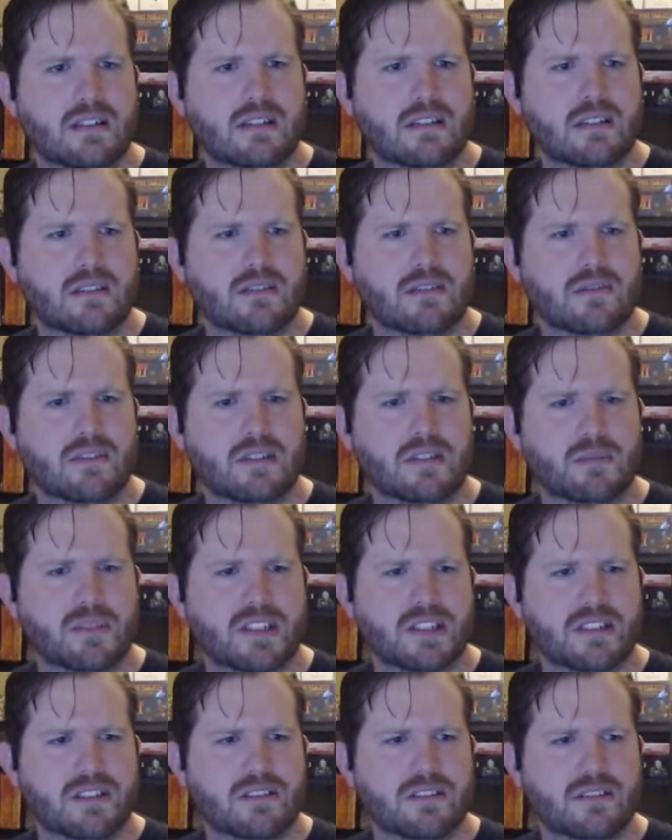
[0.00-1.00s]
What am I
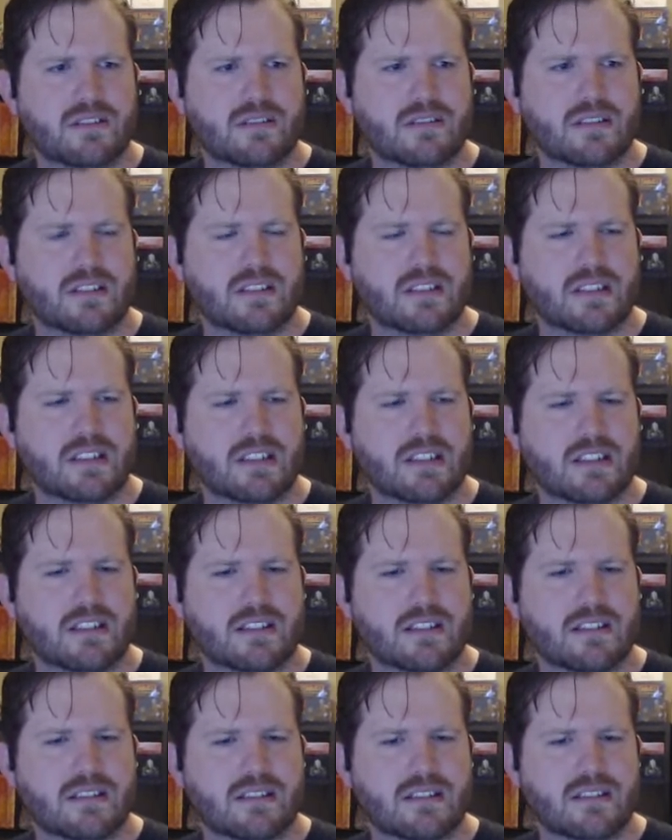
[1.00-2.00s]
doing wrong here?
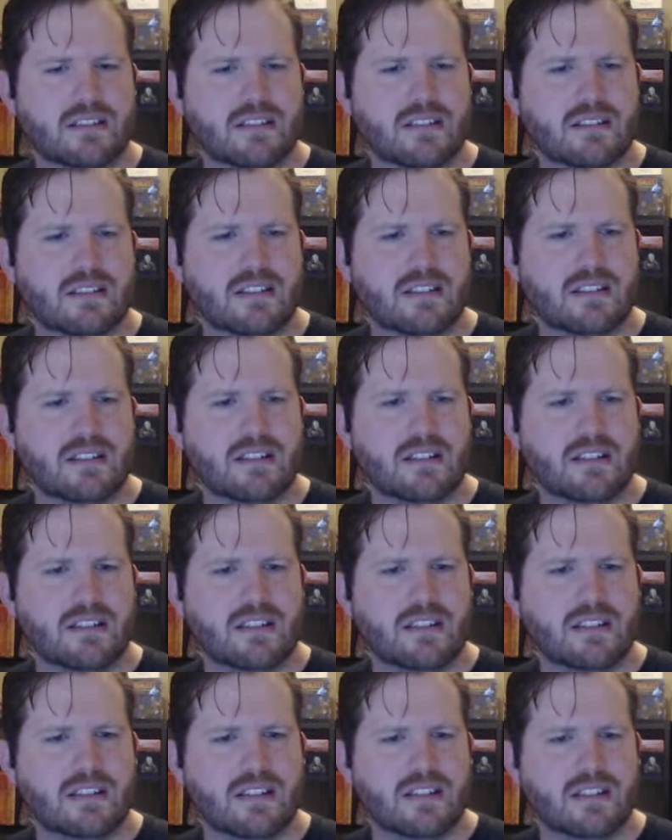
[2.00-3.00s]

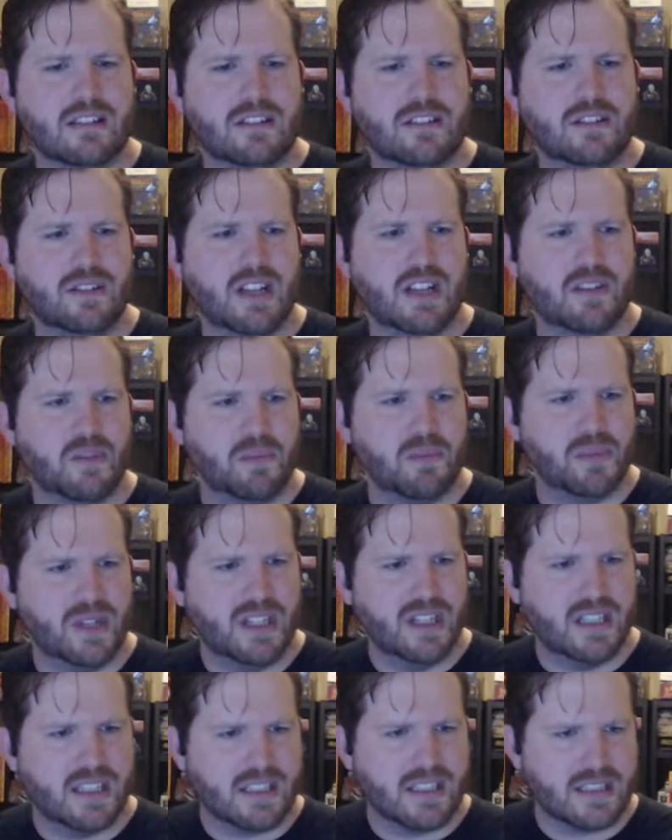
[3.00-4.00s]
I do have a
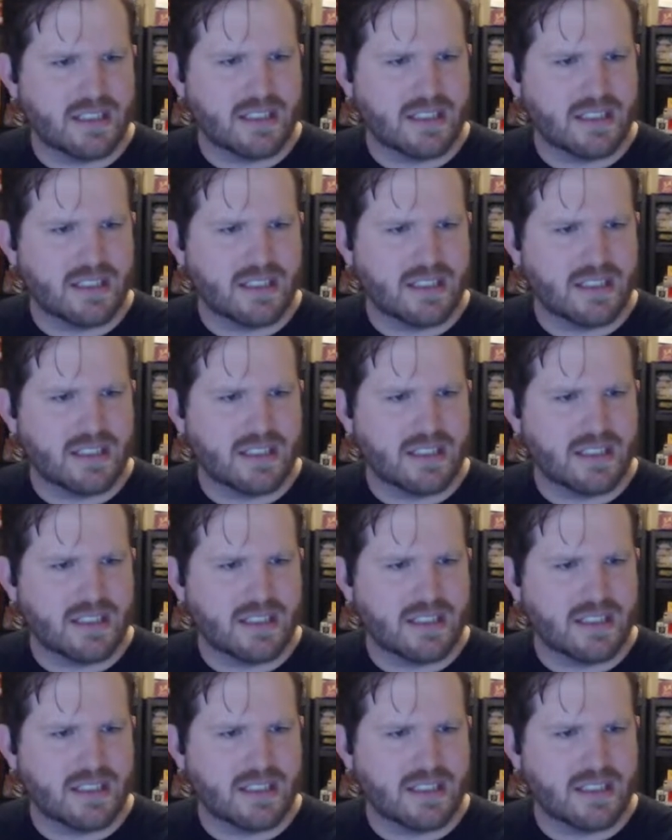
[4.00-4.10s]
bug